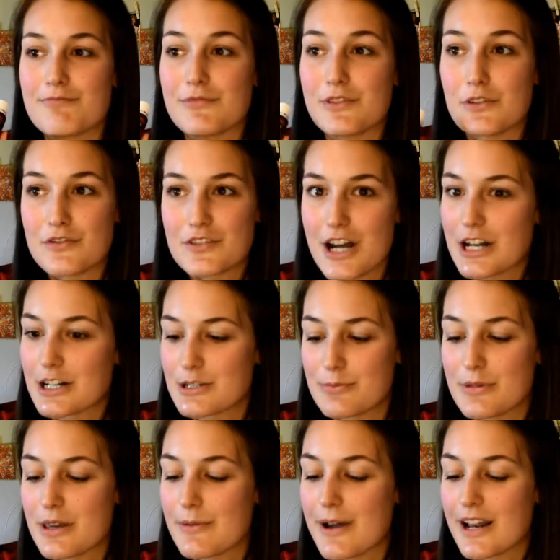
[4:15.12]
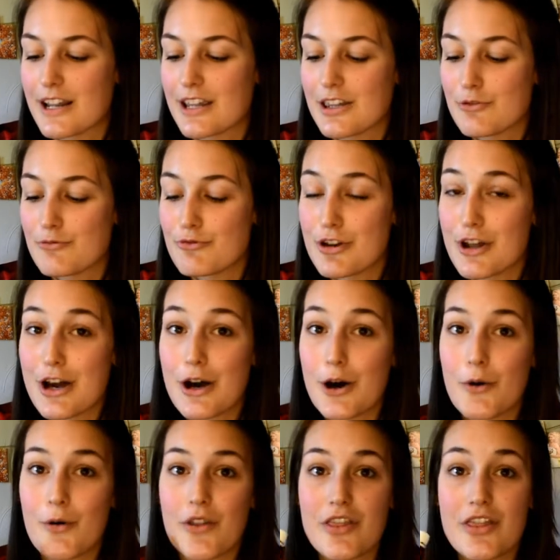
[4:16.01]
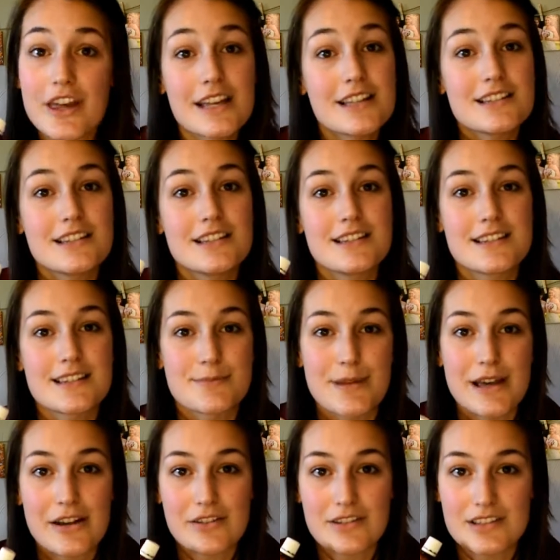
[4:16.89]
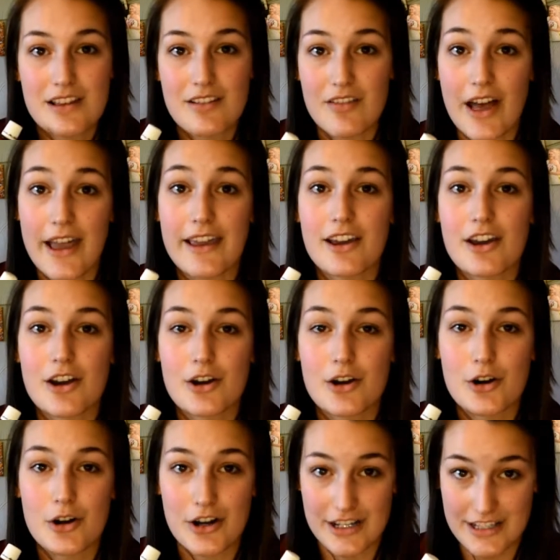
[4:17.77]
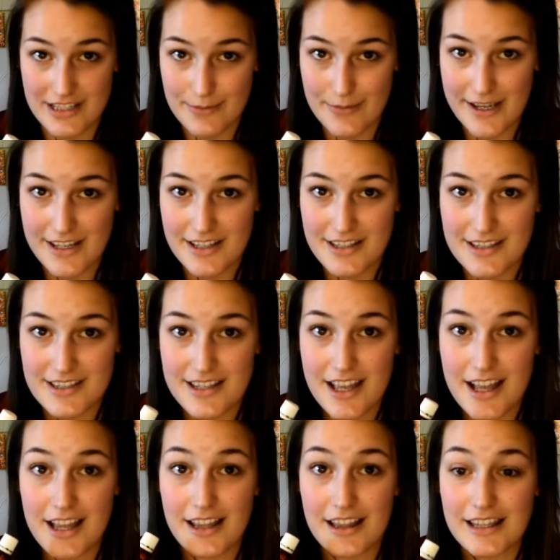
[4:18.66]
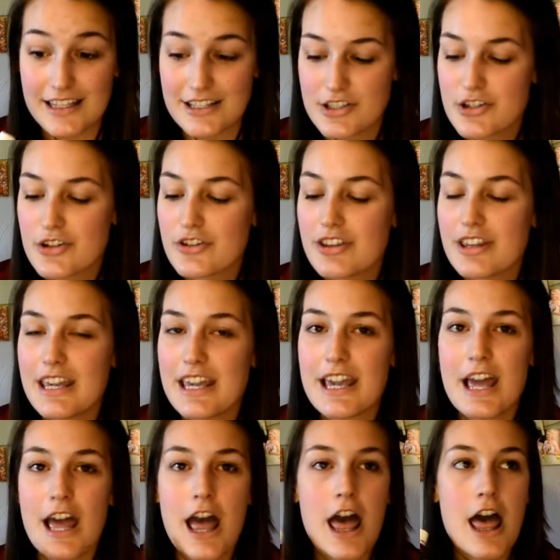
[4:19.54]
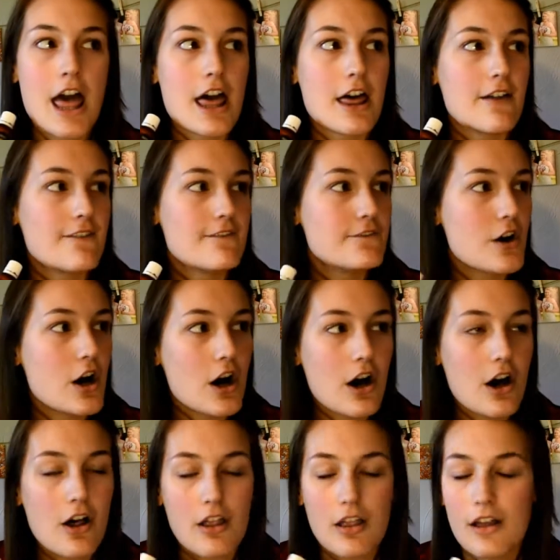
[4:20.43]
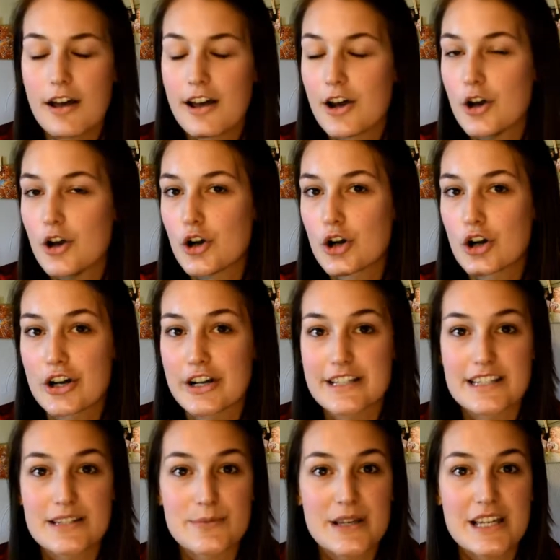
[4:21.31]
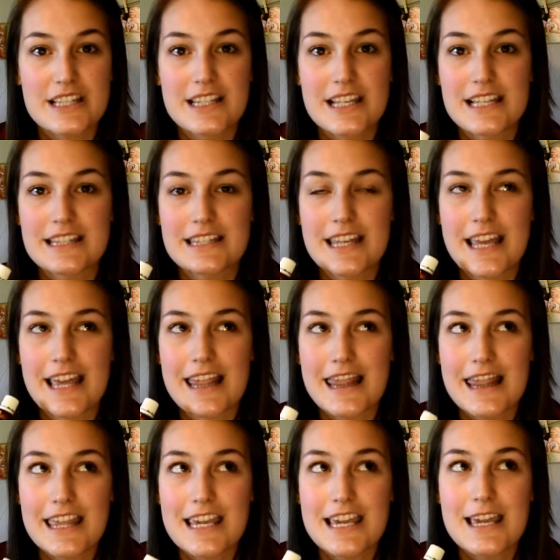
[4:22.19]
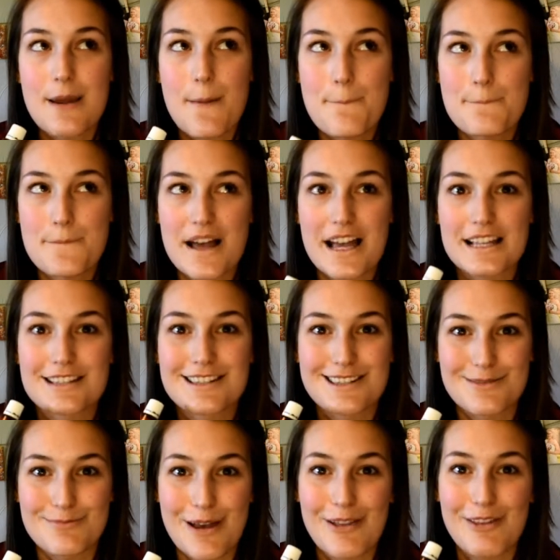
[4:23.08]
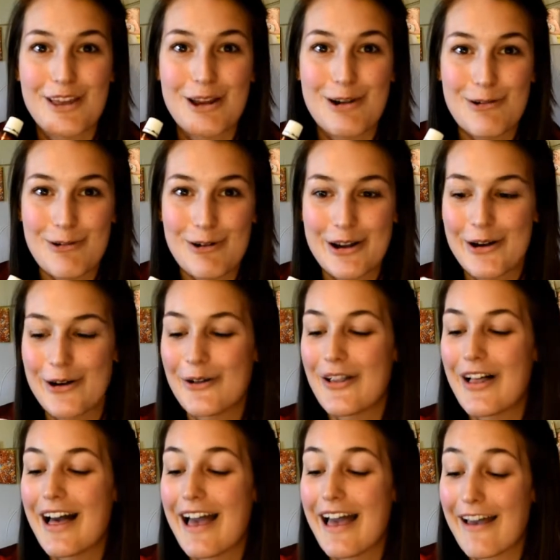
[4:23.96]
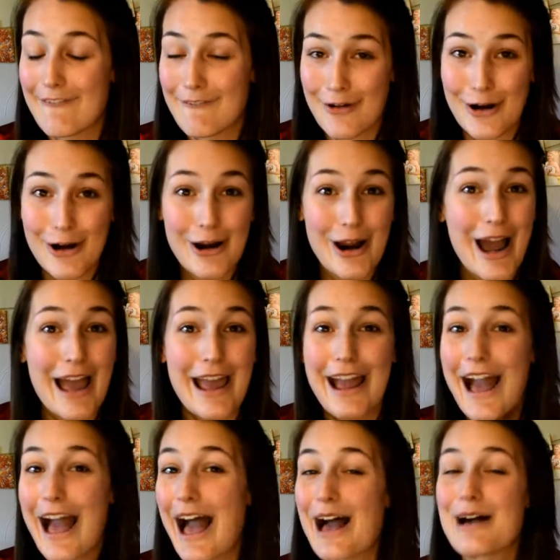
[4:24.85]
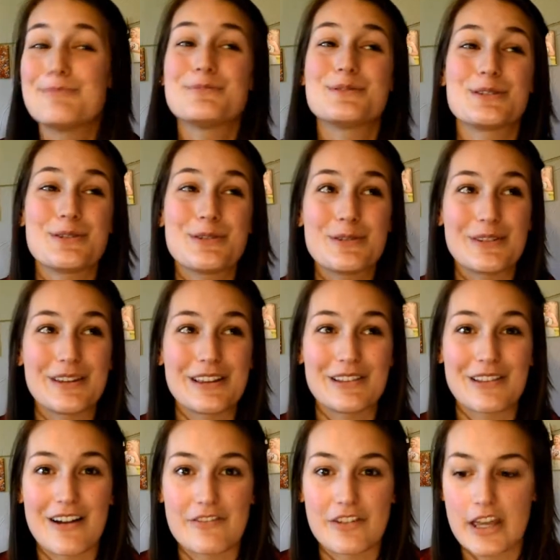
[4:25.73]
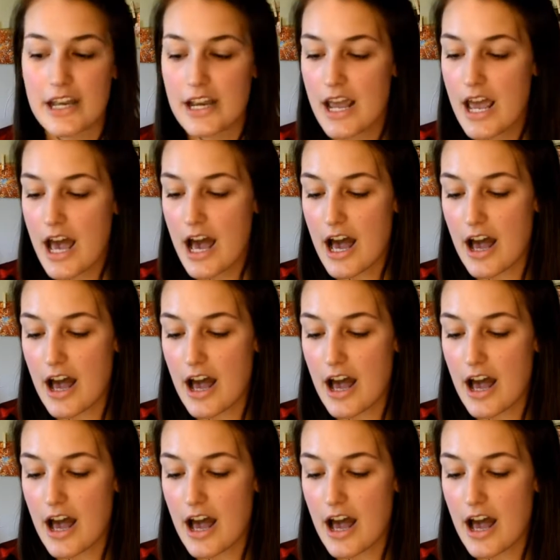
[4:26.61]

you've talked to me about it, you know, this smells like Christmas. Literally fall, Christmas. It's like the best smelling oil ever. I absolutely love it.